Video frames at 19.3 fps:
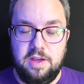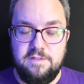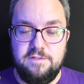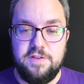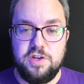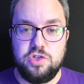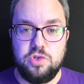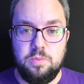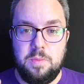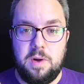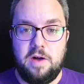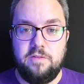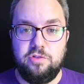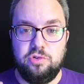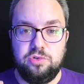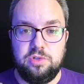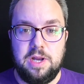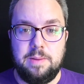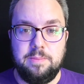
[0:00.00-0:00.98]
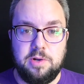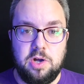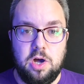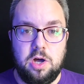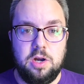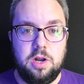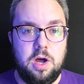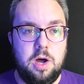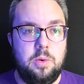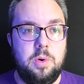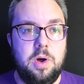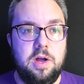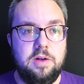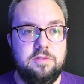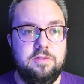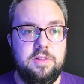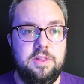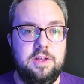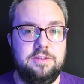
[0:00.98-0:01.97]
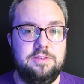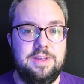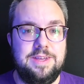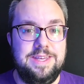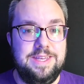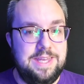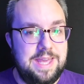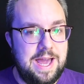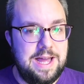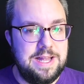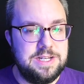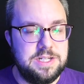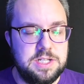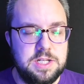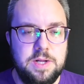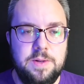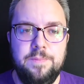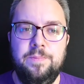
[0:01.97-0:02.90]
official Marvel Snap card artwork for this yet.